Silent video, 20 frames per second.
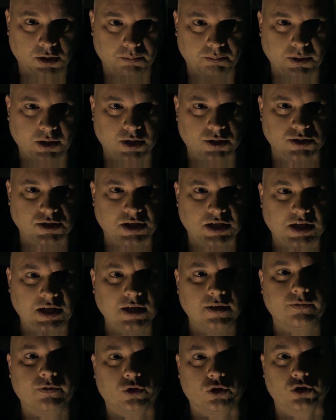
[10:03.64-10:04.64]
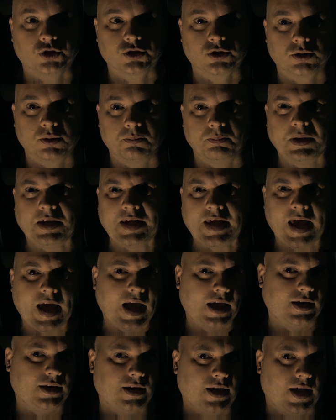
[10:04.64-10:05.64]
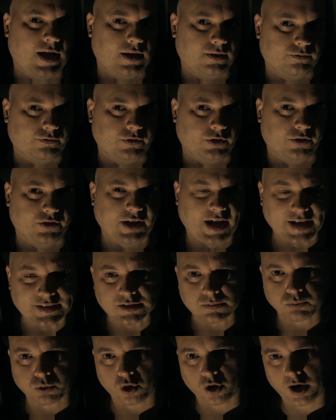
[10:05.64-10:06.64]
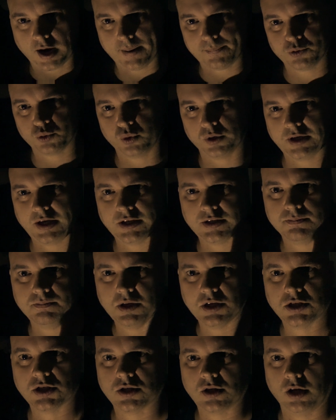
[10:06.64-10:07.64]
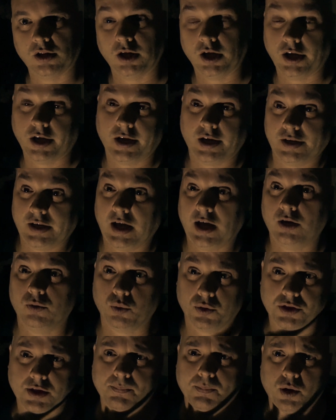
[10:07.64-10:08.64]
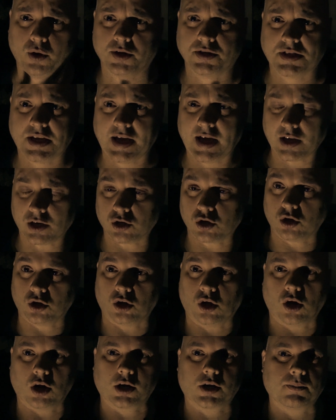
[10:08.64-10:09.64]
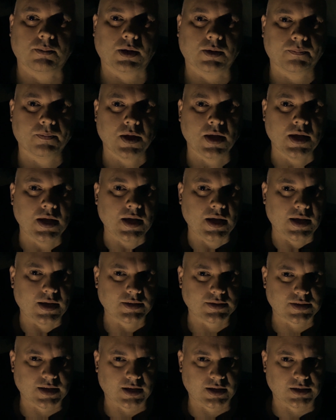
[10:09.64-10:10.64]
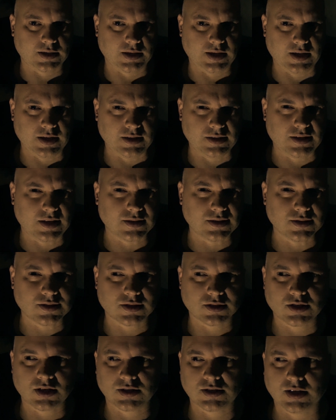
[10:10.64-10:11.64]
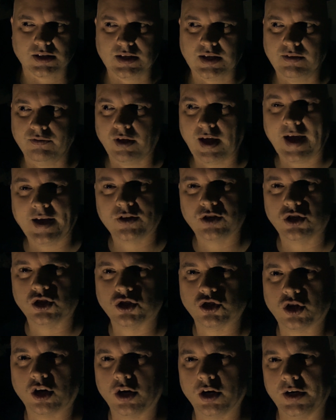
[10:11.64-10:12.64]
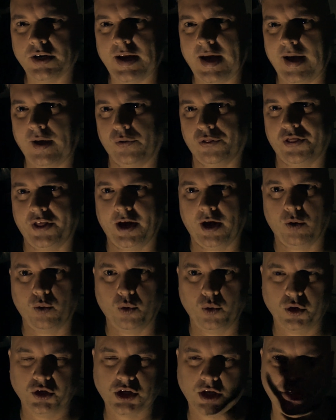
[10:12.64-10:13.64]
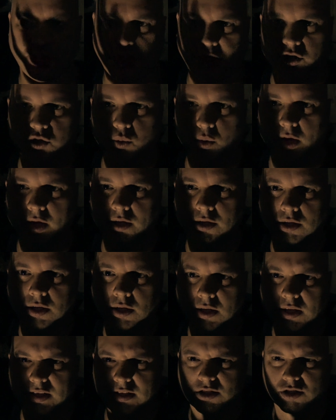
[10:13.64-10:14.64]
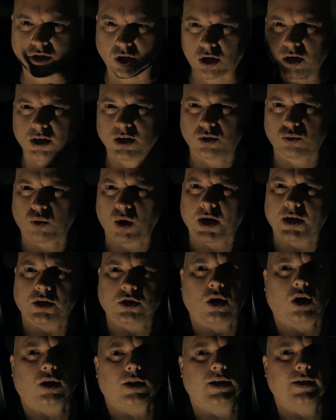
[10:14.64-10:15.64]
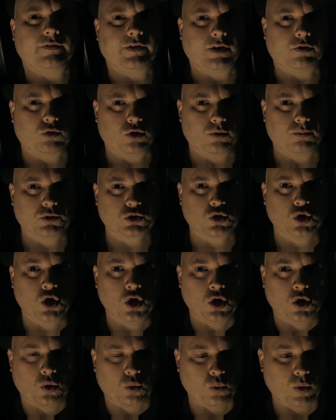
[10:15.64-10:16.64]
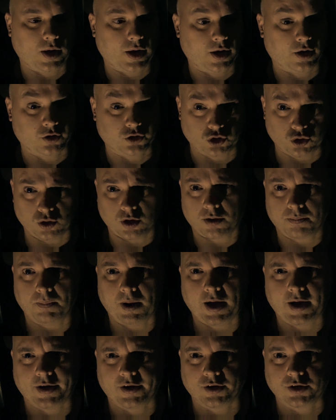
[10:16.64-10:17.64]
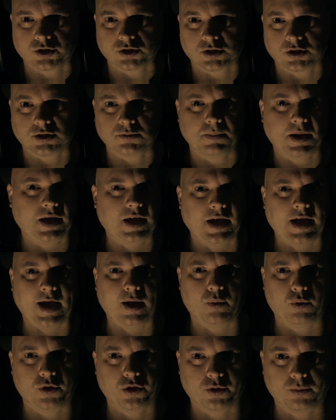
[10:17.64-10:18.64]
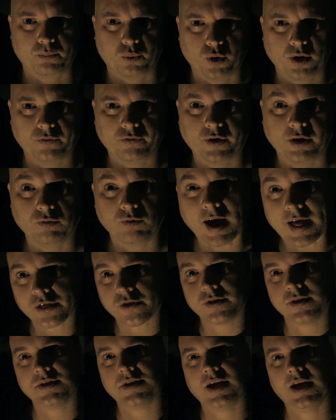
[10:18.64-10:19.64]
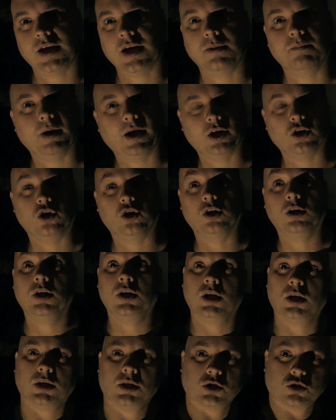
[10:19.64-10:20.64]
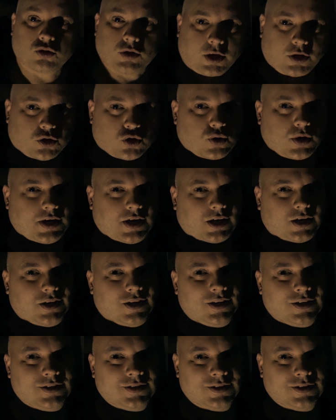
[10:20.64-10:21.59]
because the evils began in Haddonfield. That's perhaps what gets missed a lot, again, with the puritanical argument, is that it doesn't suggest that the evil actually started out there where we shut things away. It started right in our living rooms, where Judith Myers is making out with her boyfriend rather than taking Michael trick-or-treating.